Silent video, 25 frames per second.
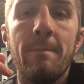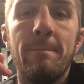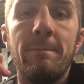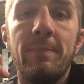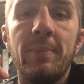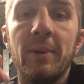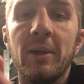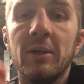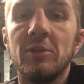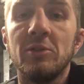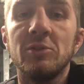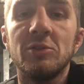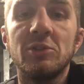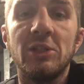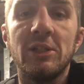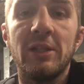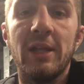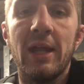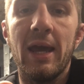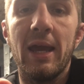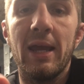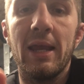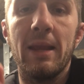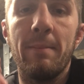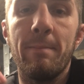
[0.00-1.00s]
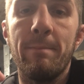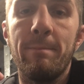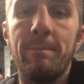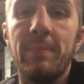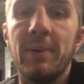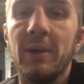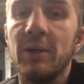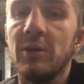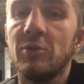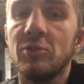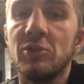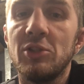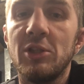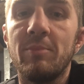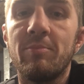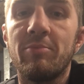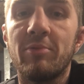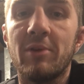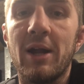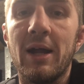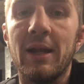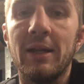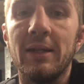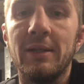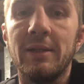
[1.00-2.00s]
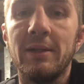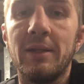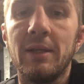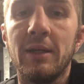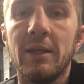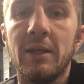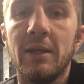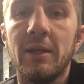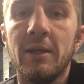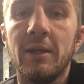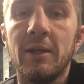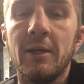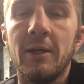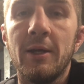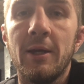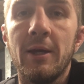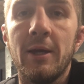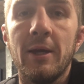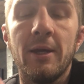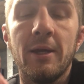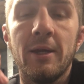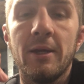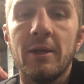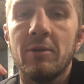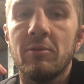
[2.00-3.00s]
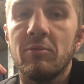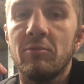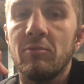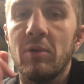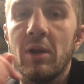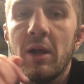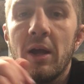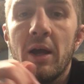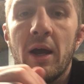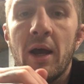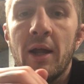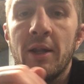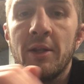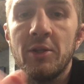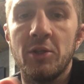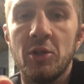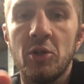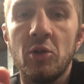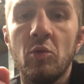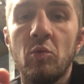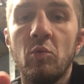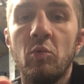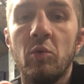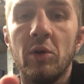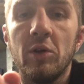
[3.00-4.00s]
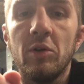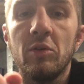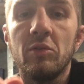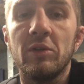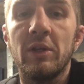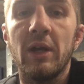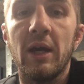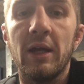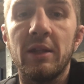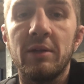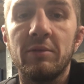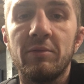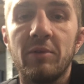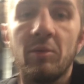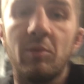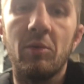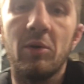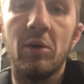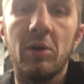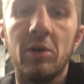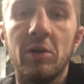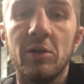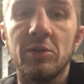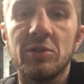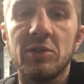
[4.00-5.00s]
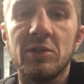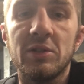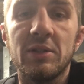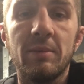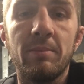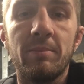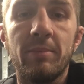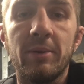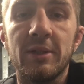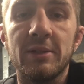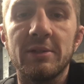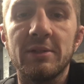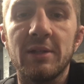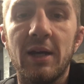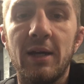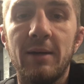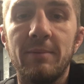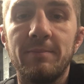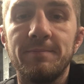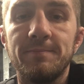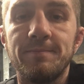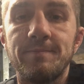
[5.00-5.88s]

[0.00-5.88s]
Build your name. Build your brand and you will get the reward. Simple as that.